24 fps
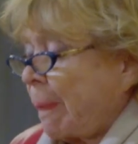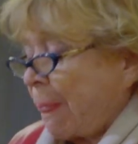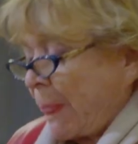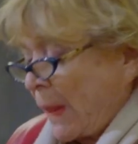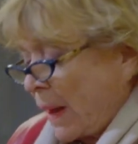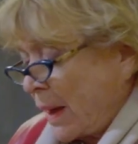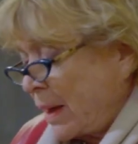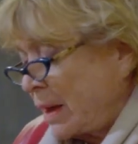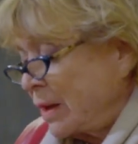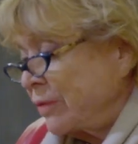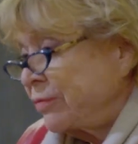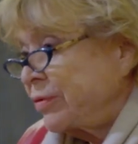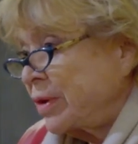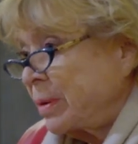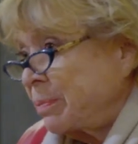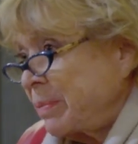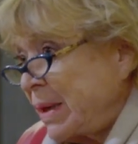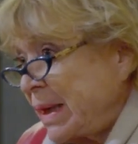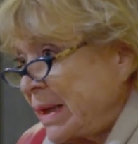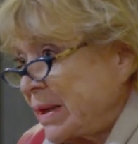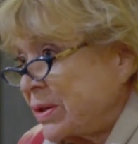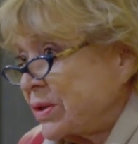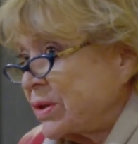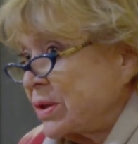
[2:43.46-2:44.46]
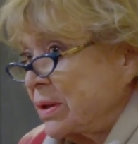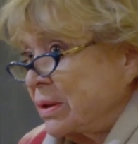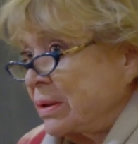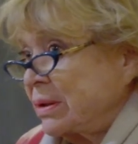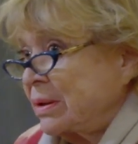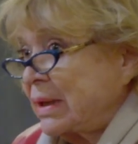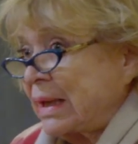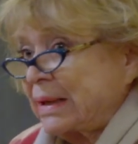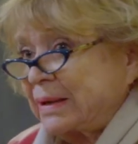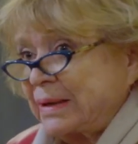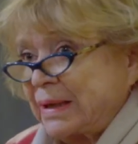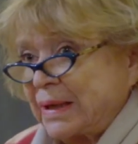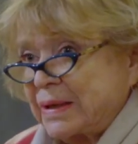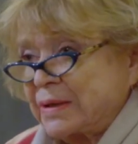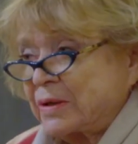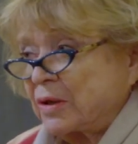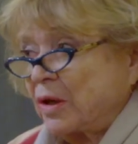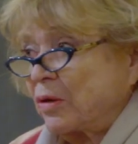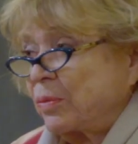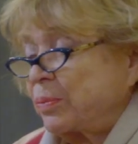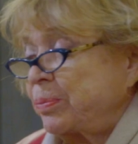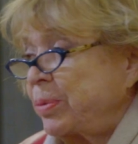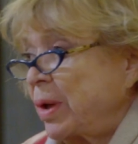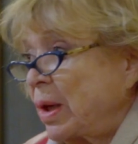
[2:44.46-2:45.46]
information that is
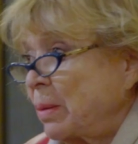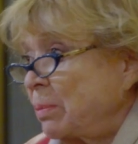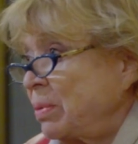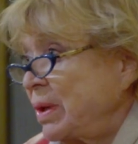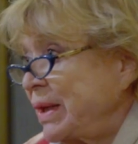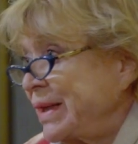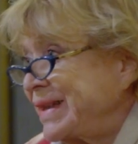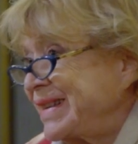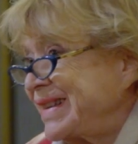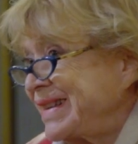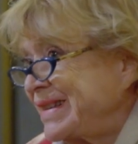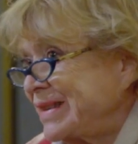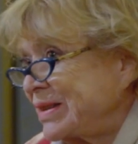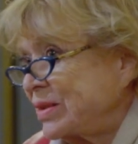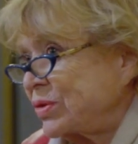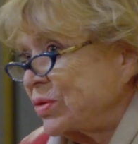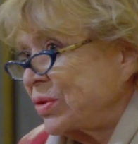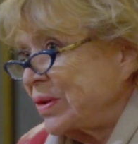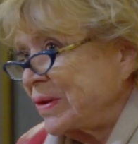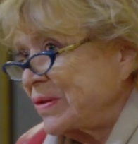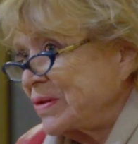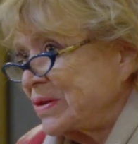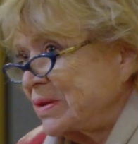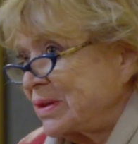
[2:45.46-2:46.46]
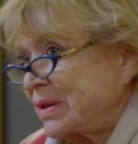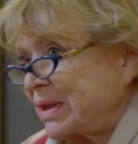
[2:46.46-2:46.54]
of public interest